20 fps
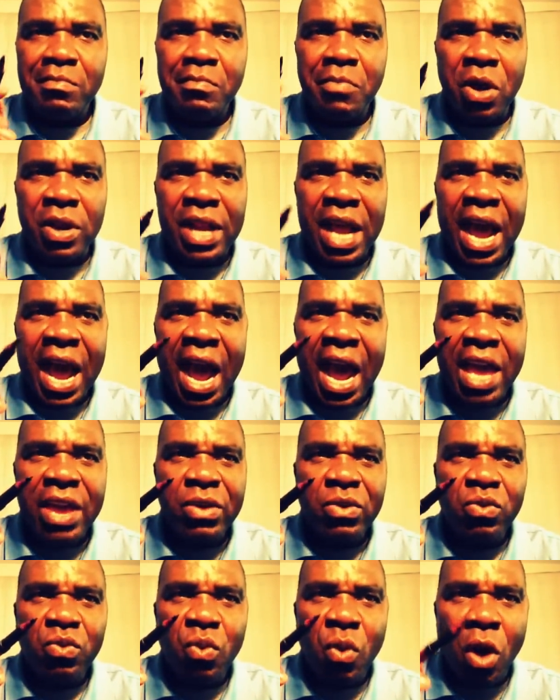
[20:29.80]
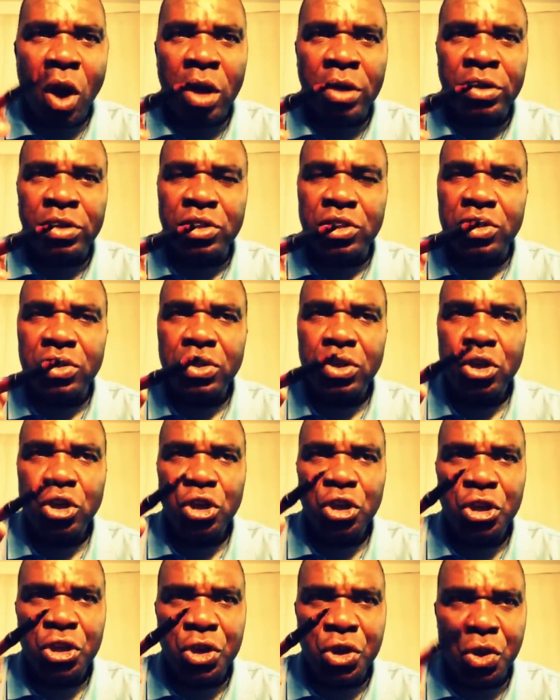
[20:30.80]
But I want
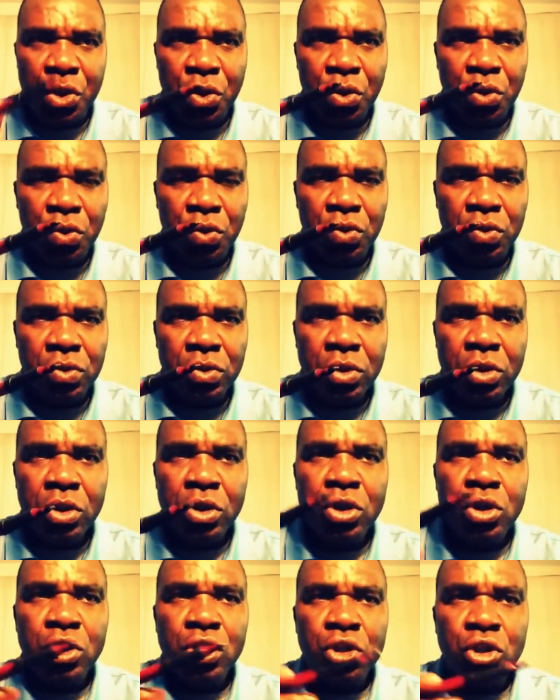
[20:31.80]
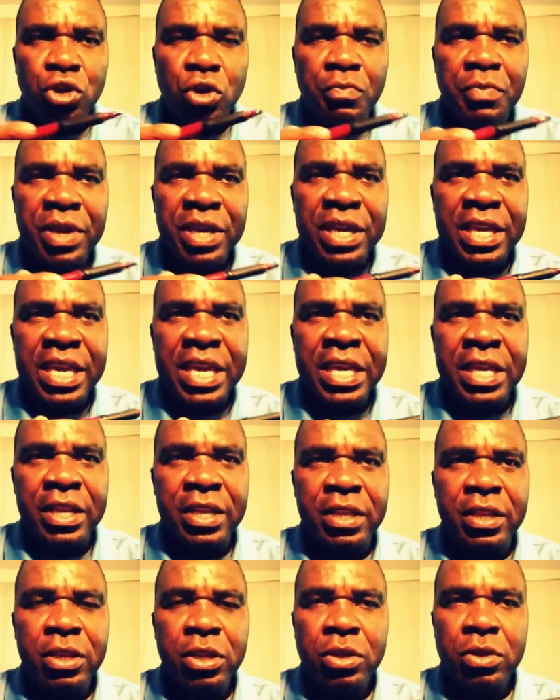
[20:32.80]
you to
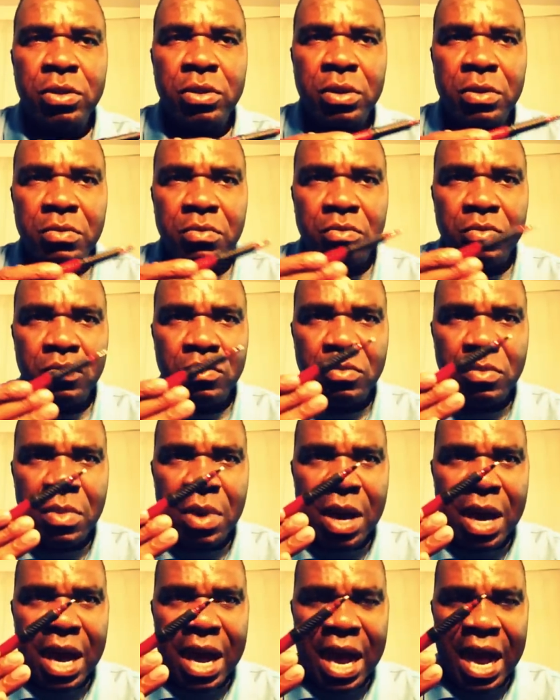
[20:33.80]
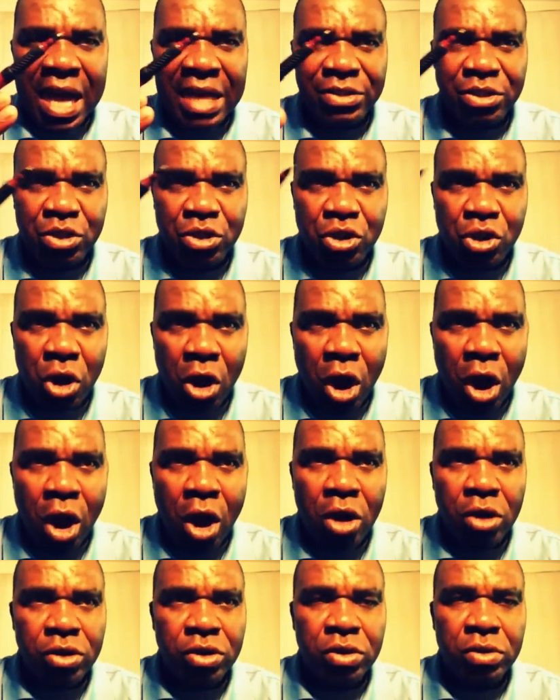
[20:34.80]
begin as
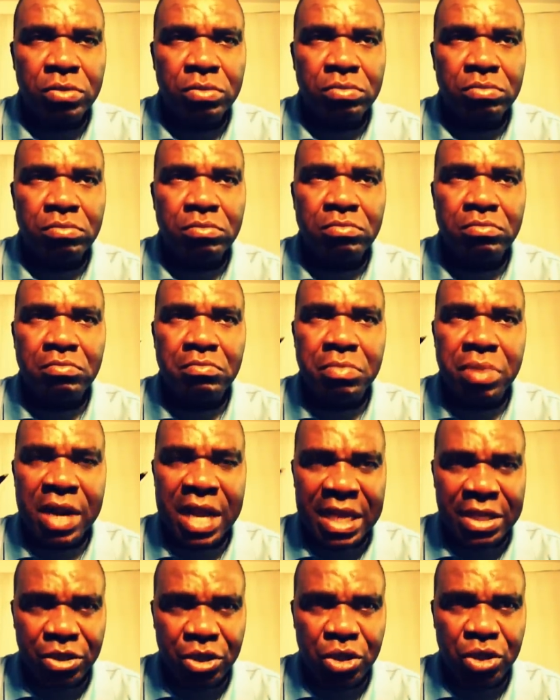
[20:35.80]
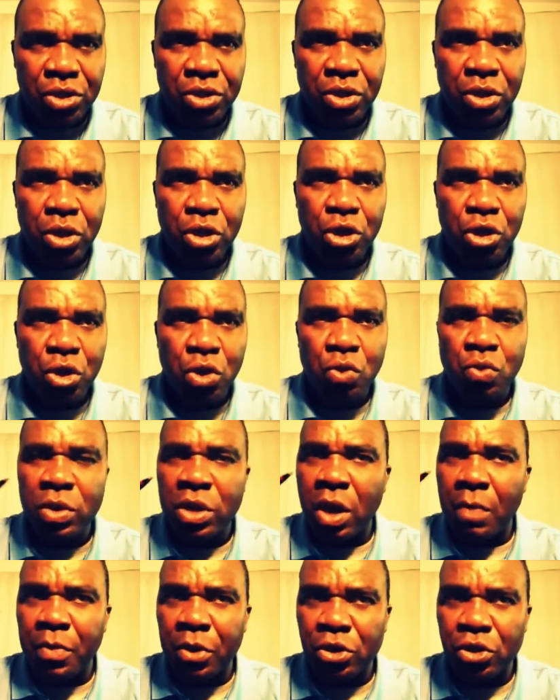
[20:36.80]
God blesses you
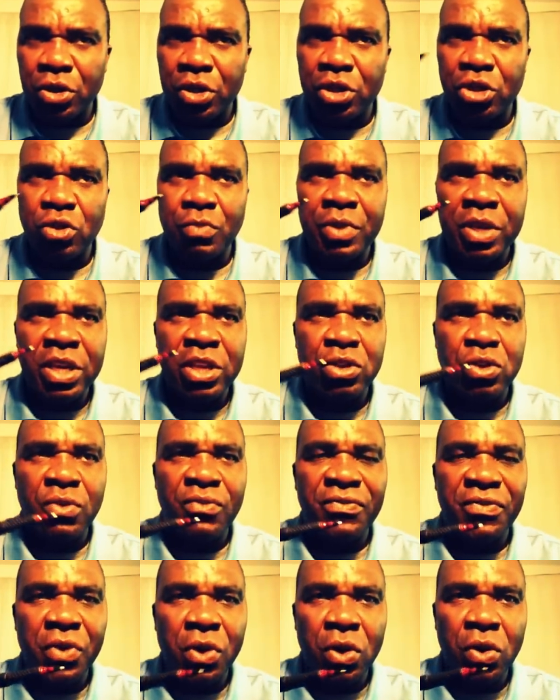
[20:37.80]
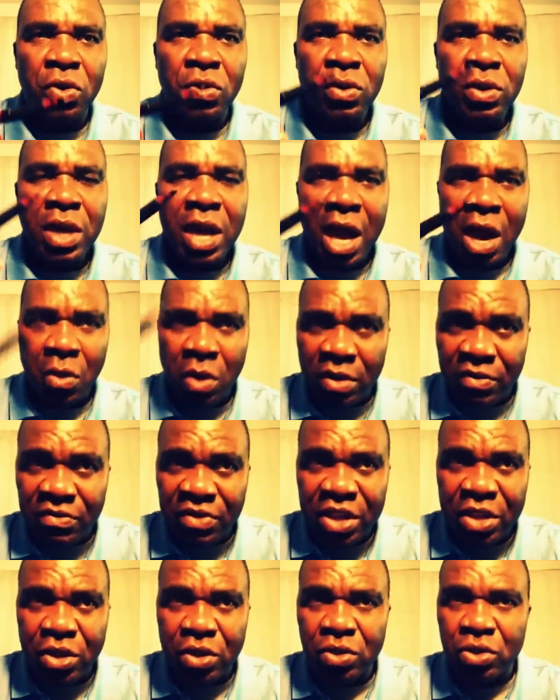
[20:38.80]
with opportunity to begin to follow our
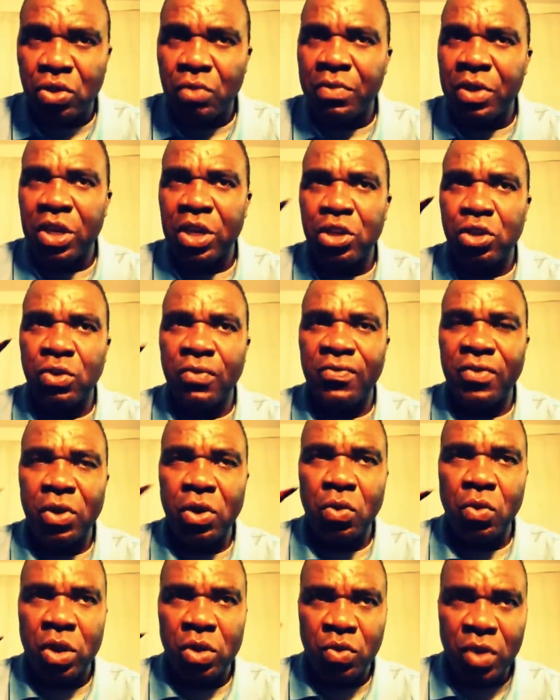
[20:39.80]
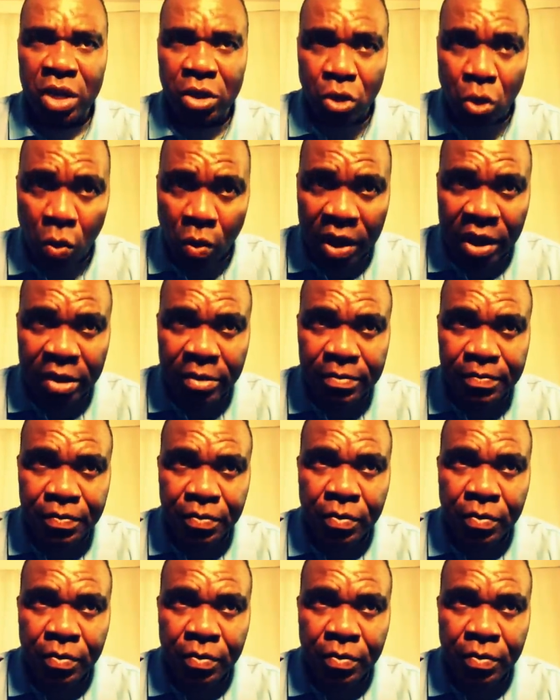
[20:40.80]
videos, to begin to follow what we are doing,